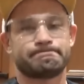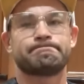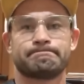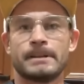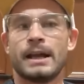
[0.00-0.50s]

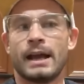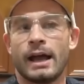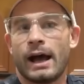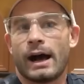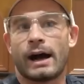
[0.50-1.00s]
Algieri,
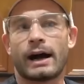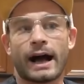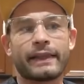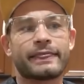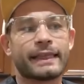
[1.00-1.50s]
a
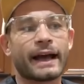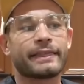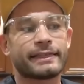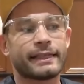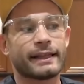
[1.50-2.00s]
former
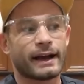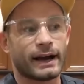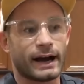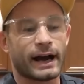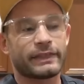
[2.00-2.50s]

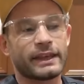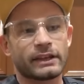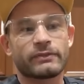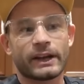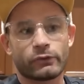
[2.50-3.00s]
140-pound
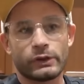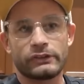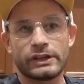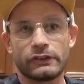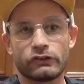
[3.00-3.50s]
champion,
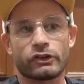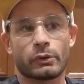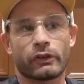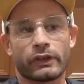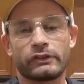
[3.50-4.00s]

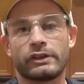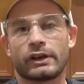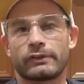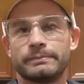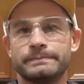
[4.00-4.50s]
emphasized the
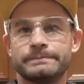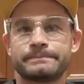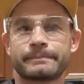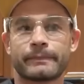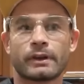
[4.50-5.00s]
importance of
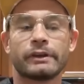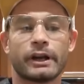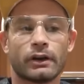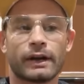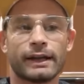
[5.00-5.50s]
gym culture